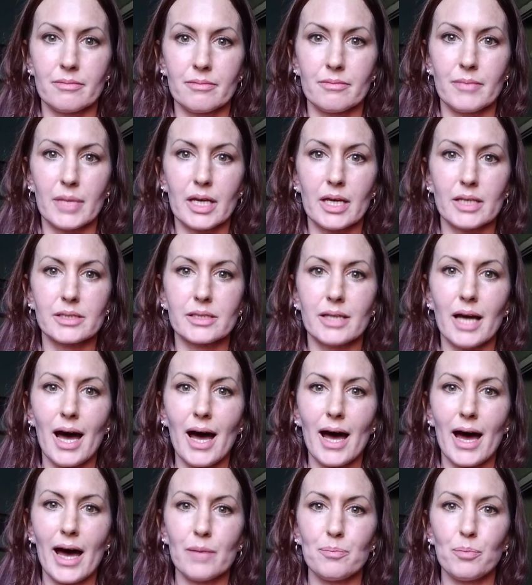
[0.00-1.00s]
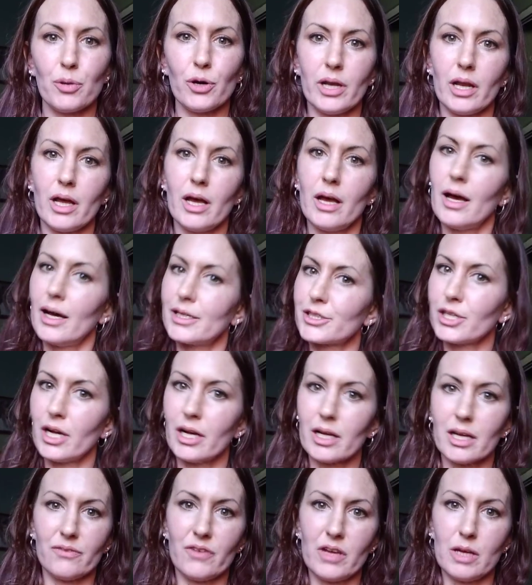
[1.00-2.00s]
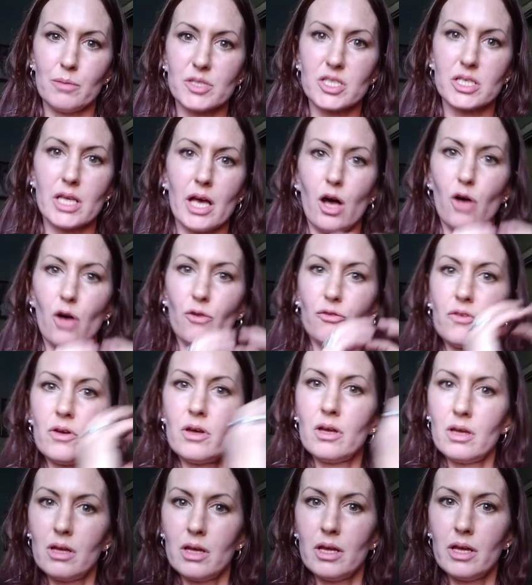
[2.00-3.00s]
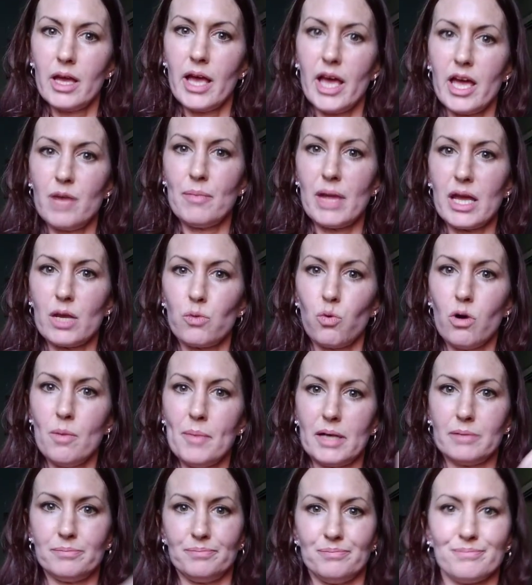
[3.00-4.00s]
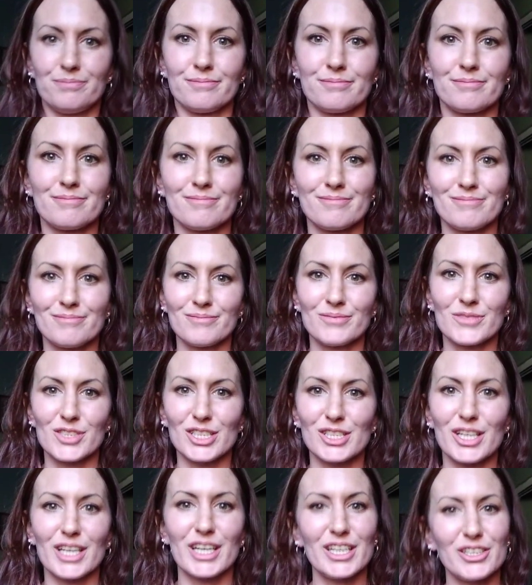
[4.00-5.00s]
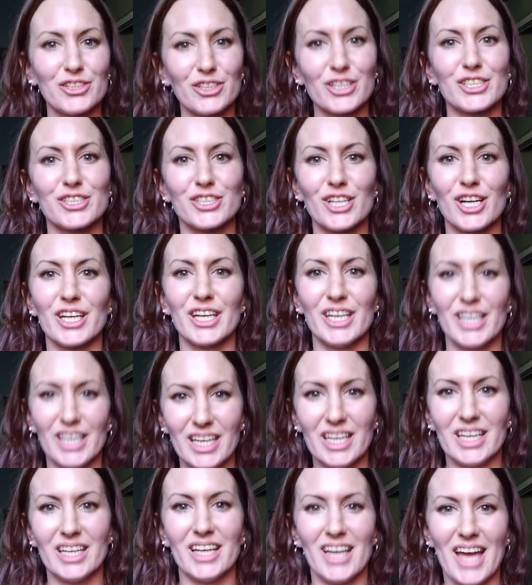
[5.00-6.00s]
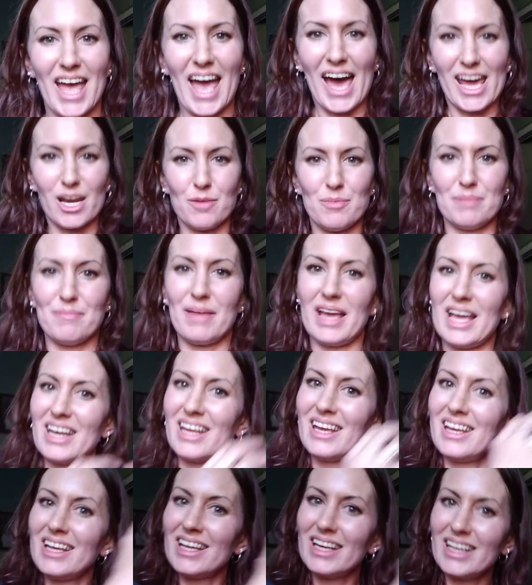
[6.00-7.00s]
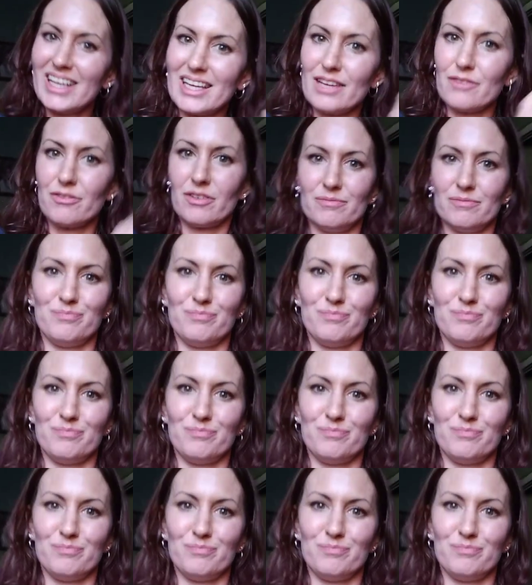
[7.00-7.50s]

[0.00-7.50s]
Because God put a chunk of himself and made woman, just like he took a chunk of Adam and made Eve.